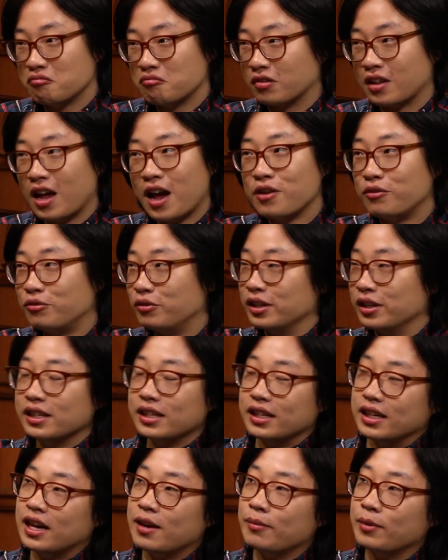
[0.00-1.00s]
Not
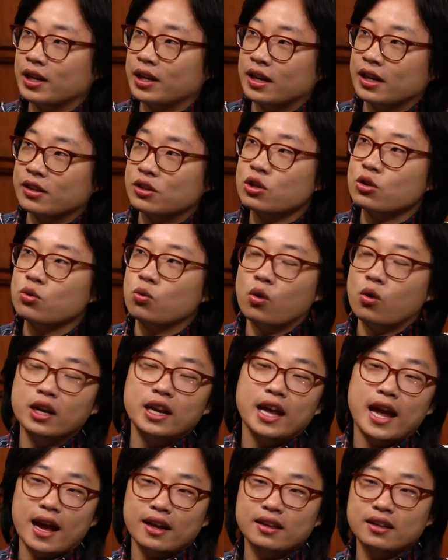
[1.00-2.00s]
really. I mean, I took one
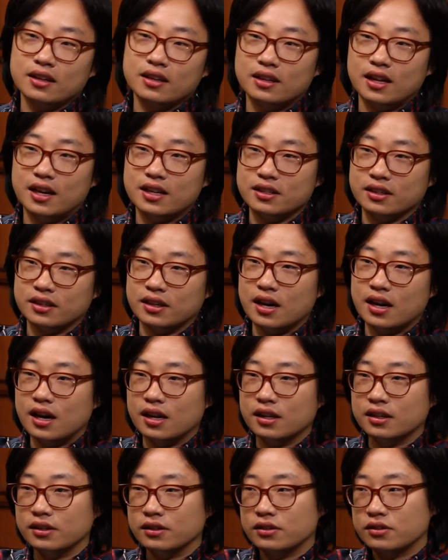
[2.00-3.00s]
acting class in
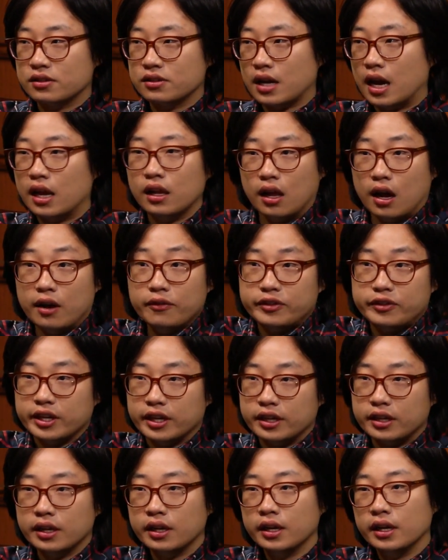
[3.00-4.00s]
college. I loved
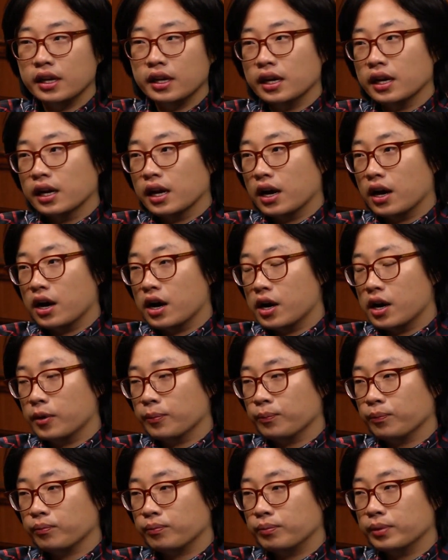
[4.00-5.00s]
it,
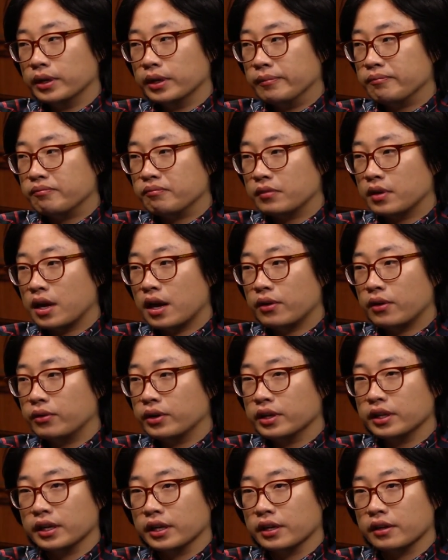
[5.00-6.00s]
um, but not so really. So you